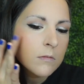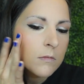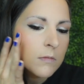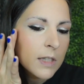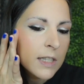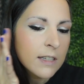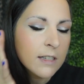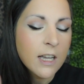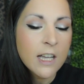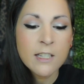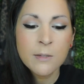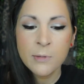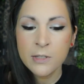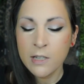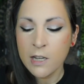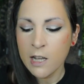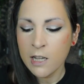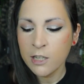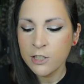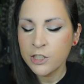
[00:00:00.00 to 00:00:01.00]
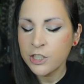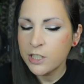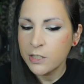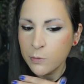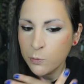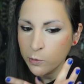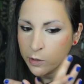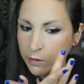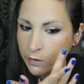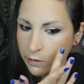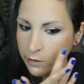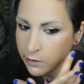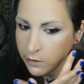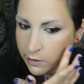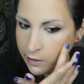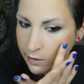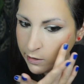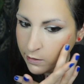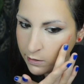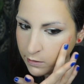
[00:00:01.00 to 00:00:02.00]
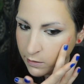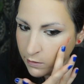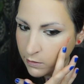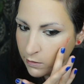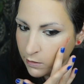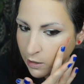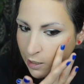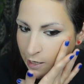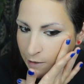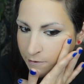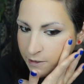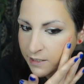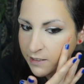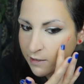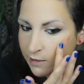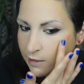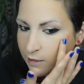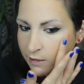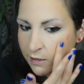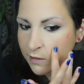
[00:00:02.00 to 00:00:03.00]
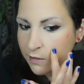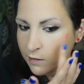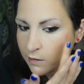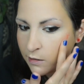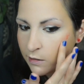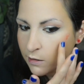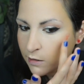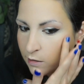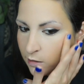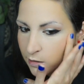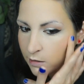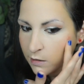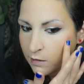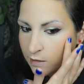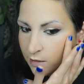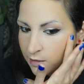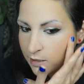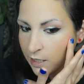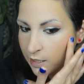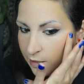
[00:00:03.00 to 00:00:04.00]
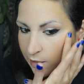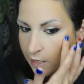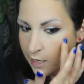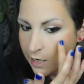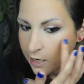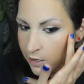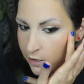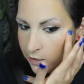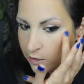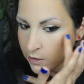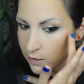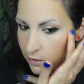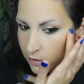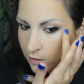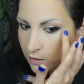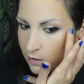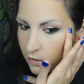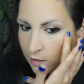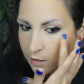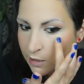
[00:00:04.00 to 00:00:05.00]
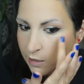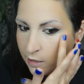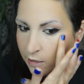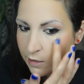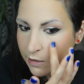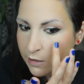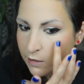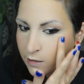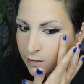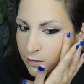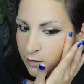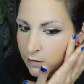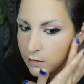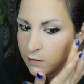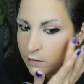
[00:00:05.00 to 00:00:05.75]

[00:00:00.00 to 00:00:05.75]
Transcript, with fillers: In cosmetology, we learned obviously skincare, and